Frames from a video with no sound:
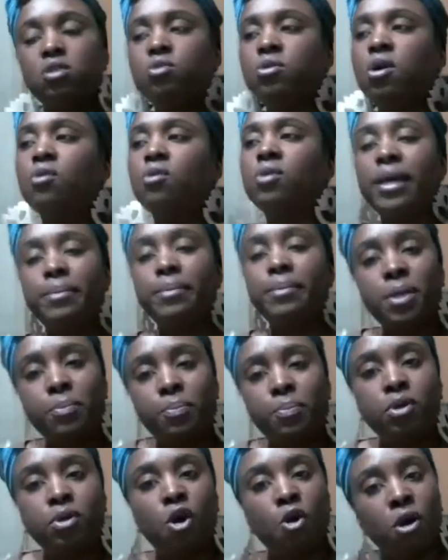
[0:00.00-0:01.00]
you know, let
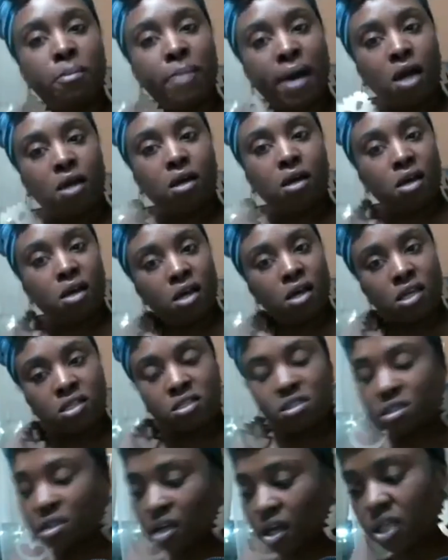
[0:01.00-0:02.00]
people know about
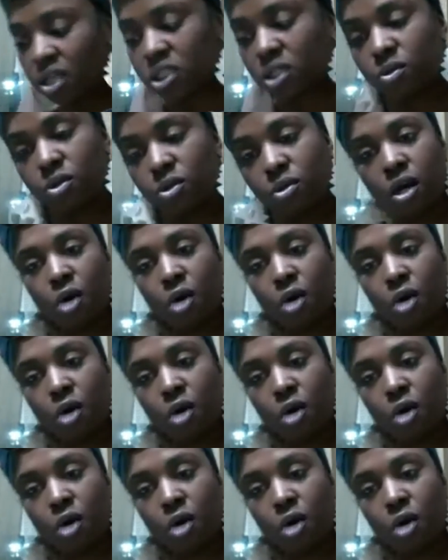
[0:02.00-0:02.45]
us because yeah. you